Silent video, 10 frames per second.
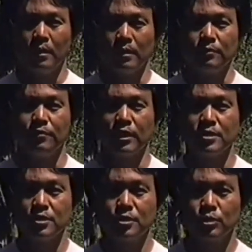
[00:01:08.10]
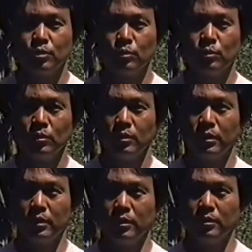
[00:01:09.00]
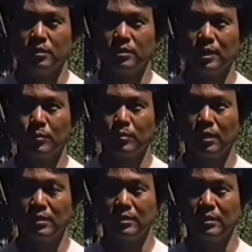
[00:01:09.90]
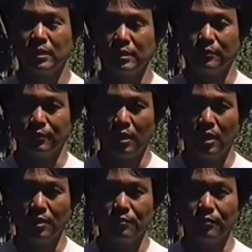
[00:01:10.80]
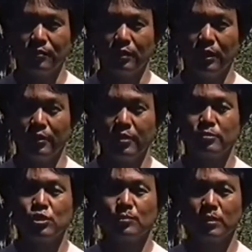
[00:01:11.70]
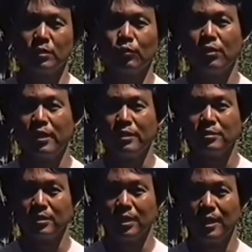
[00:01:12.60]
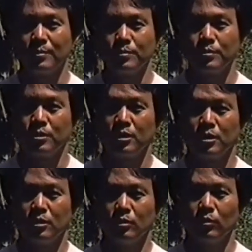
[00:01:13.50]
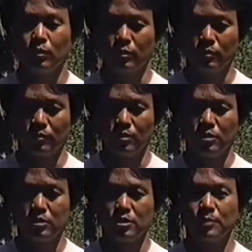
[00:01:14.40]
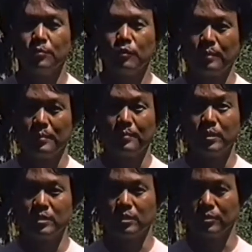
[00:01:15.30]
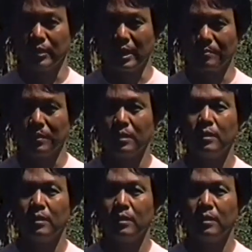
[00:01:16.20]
In phase 2, in December 1985, another shipment of 1,000 clams were shipped from MMDC to Yap,